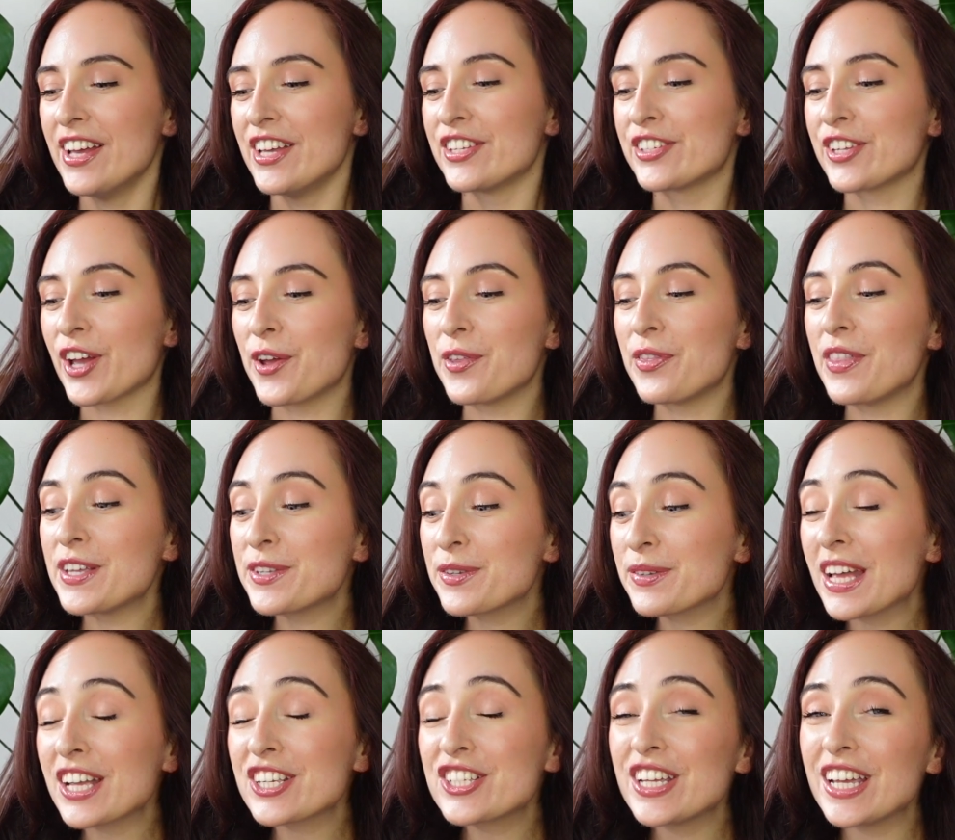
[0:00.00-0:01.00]
So this was
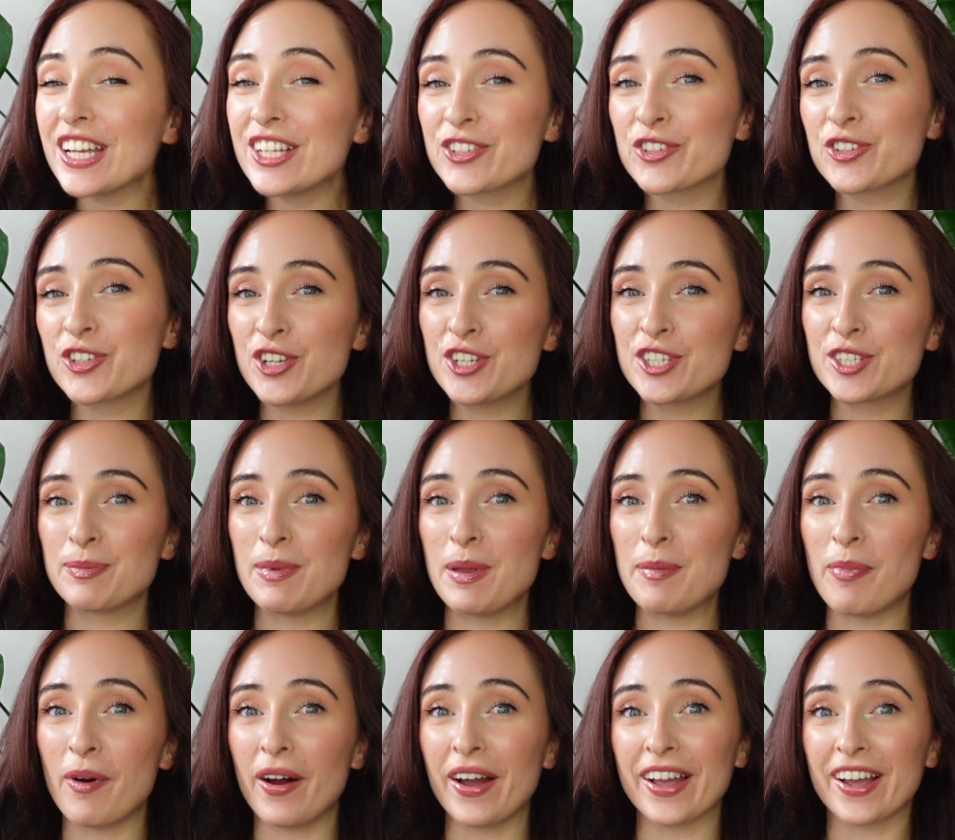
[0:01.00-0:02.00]
actually introduced to me
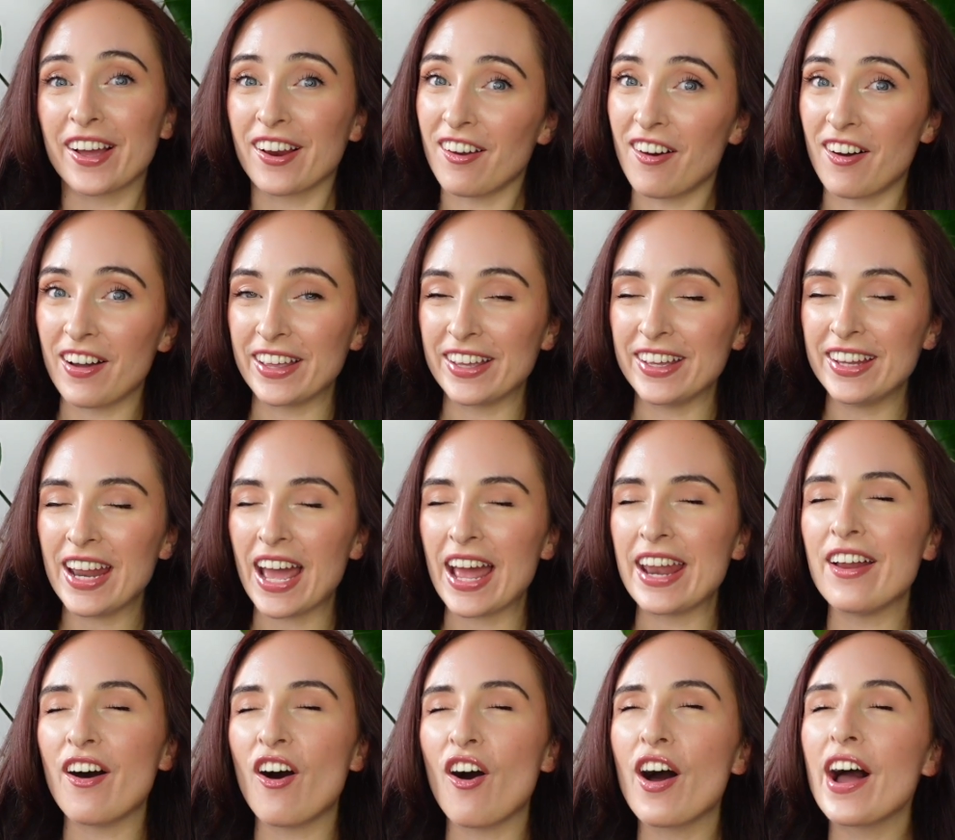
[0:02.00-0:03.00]
by a client,
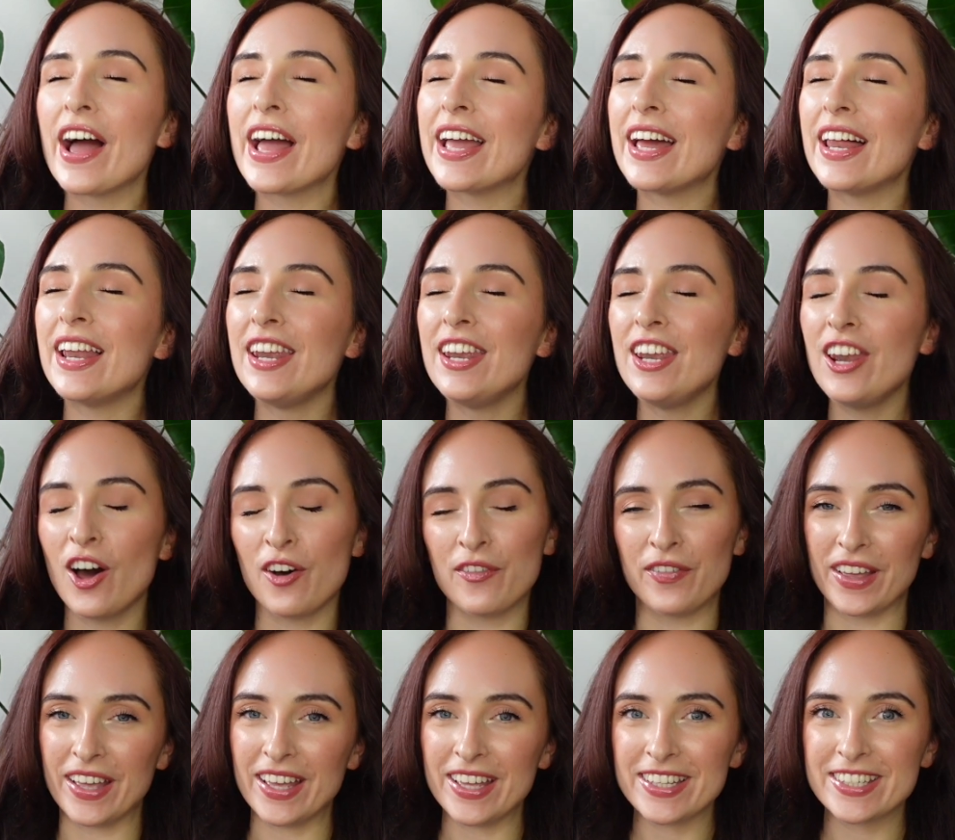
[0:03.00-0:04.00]
and I love
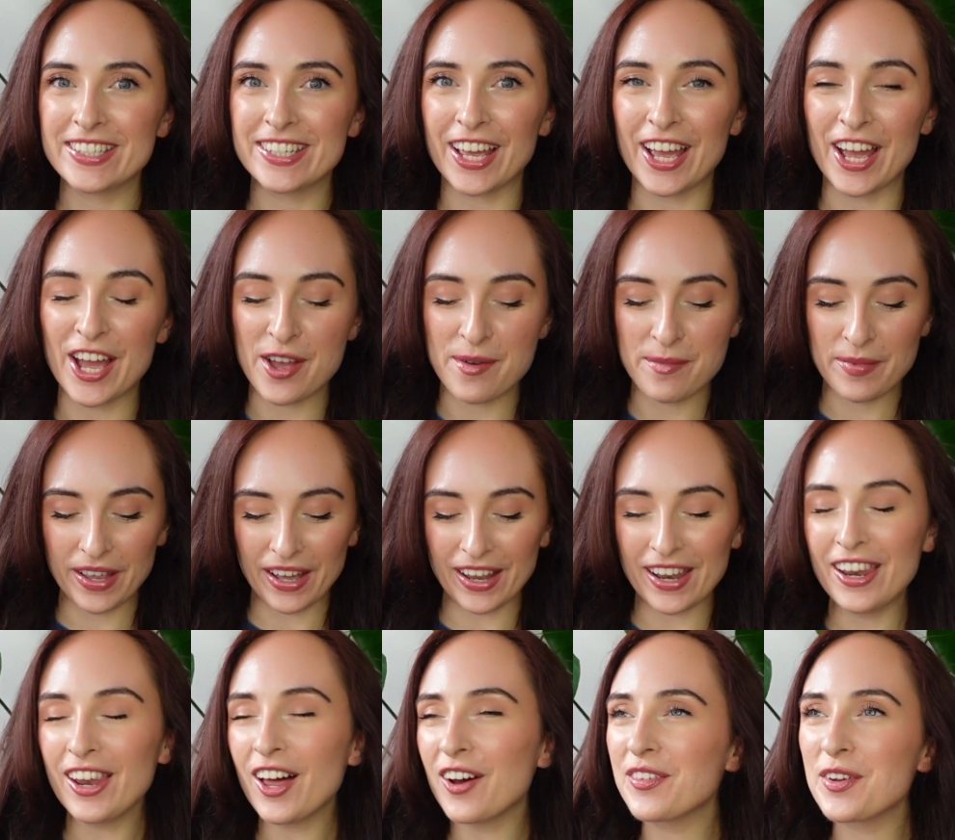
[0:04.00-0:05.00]
it.
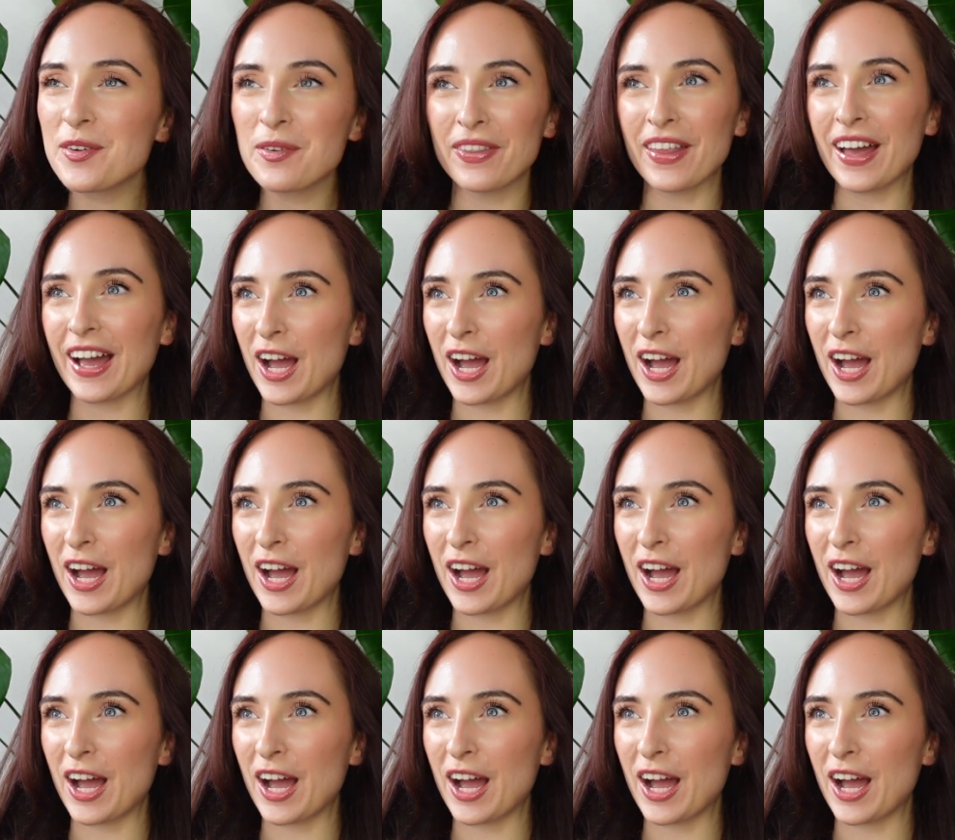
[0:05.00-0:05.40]
I love it when that